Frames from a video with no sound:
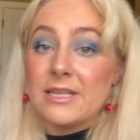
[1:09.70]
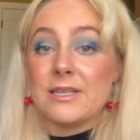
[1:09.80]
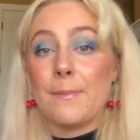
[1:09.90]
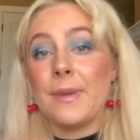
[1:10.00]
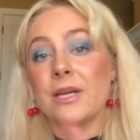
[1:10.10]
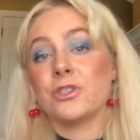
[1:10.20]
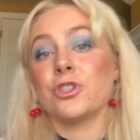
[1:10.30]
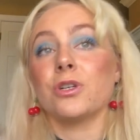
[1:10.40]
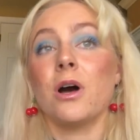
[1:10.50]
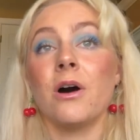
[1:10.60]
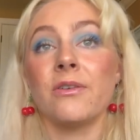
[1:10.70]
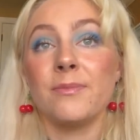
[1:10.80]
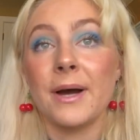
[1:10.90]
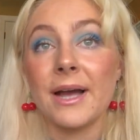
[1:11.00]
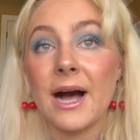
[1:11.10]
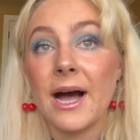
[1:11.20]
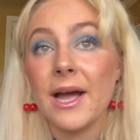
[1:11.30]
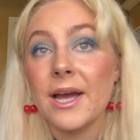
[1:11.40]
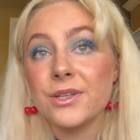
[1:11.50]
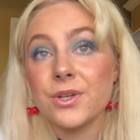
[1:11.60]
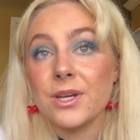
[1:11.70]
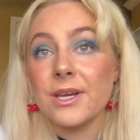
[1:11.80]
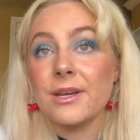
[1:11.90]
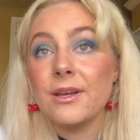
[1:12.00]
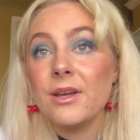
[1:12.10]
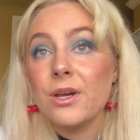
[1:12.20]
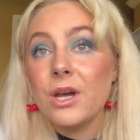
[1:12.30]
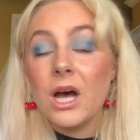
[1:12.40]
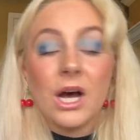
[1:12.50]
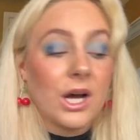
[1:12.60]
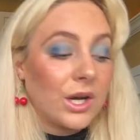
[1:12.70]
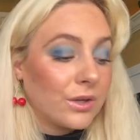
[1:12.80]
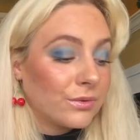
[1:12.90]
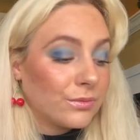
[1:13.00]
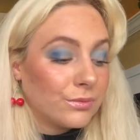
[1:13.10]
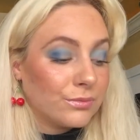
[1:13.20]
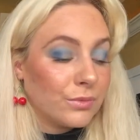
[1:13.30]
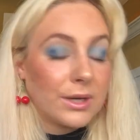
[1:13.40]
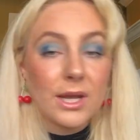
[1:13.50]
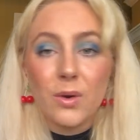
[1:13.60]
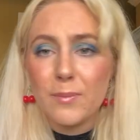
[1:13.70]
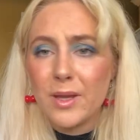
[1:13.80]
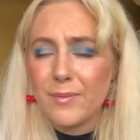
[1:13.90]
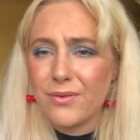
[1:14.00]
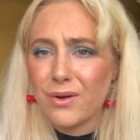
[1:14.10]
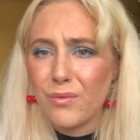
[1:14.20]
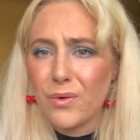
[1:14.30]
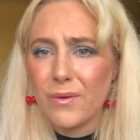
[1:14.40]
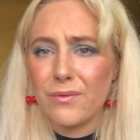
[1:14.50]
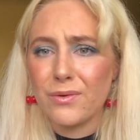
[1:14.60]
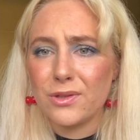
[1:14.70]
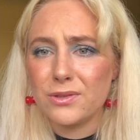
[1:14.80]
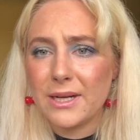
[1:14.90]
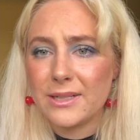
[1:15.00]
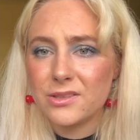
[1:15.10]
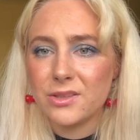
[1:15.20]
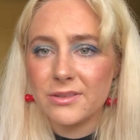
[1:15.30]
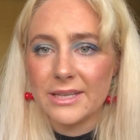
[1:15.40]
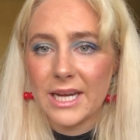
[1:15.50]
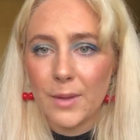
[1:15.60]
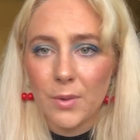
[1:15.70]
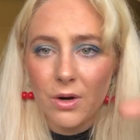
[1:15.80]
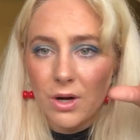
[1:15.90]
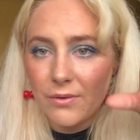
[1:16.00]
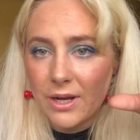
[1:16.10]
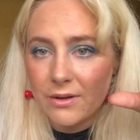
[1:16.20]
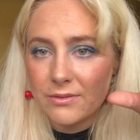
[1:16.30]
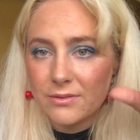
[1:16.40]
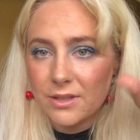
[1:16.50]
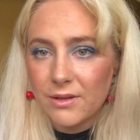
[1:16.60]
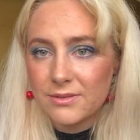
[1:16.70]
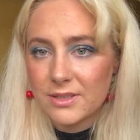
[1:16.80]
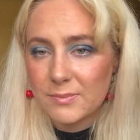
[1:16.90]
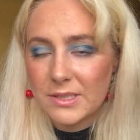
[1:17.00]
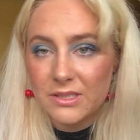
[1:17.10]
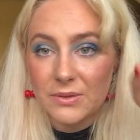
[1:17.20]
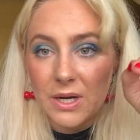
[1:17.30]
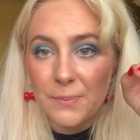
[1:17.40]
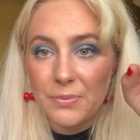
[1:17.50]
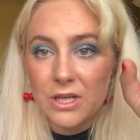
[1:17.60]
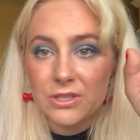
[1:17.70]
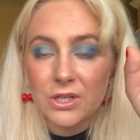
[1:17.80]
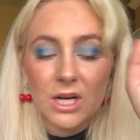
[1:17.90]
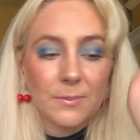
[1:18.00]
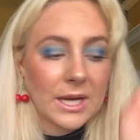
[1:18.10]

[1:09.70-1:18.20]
It is a picture of my eye. I took it one day when me and my friend were doing a photo shoot. I just turned the camera around, I was just messing around, and took it of